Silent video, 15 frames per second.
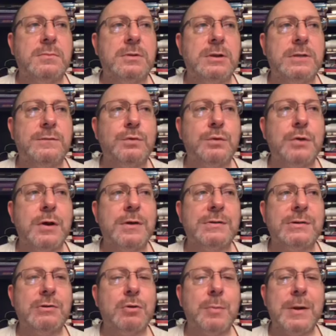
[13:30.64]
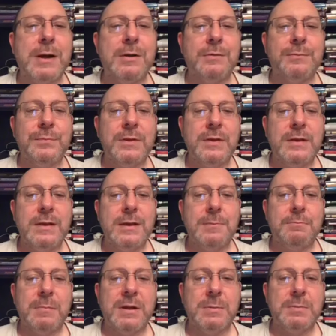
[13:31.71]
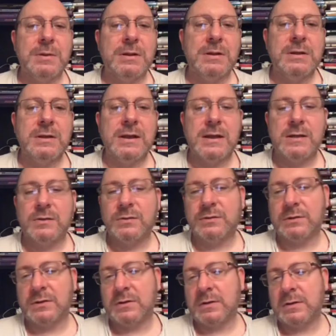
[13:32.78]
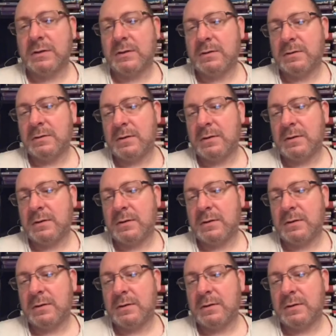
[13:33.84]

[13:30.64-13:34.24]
give you an idea about? Maybe it's. Uh,